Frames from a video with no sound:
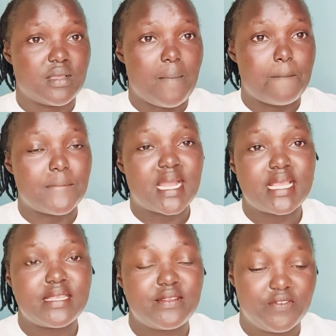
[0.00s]

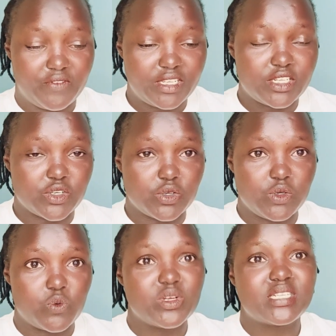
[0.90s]
my
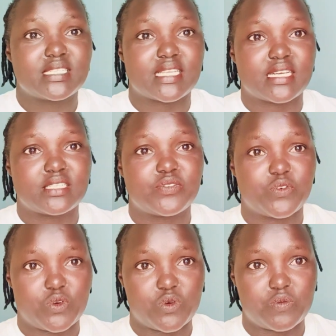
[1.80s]
video will start
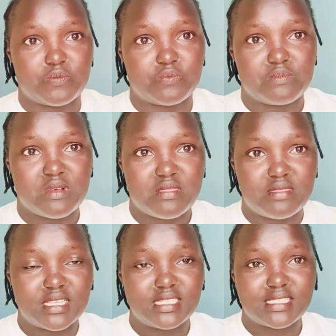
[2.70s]
from
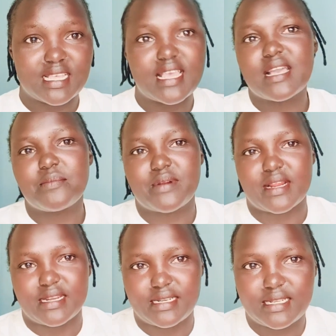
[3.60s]
this hair
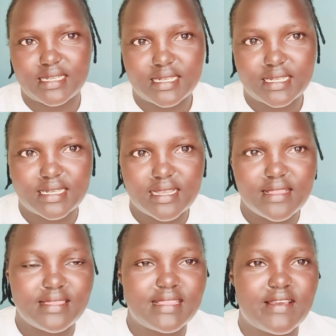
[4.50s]
brand,
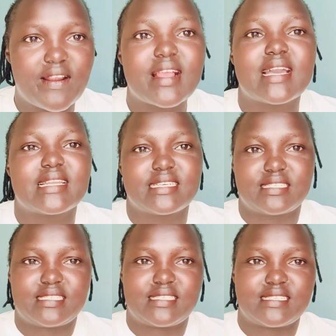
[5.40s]
the Ragan
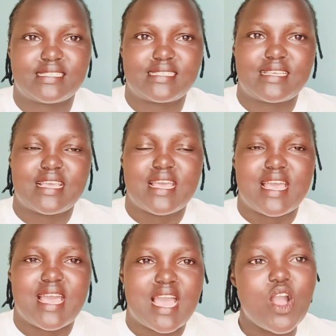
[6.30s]
Nuts.
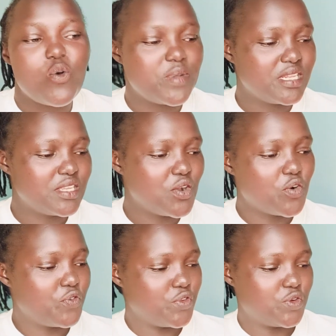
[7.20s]
How many
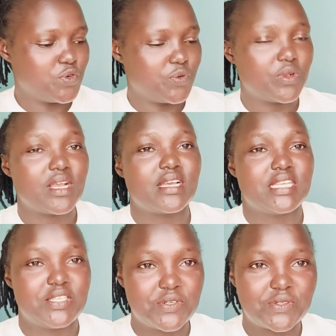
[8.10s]
of you
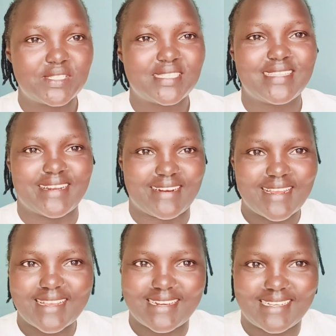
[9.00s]
use the
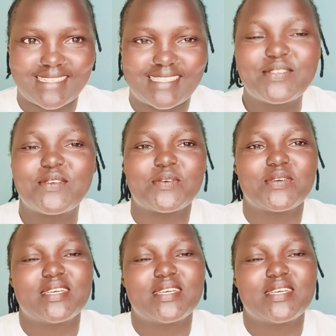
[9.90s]
Ragan Nuts? You know,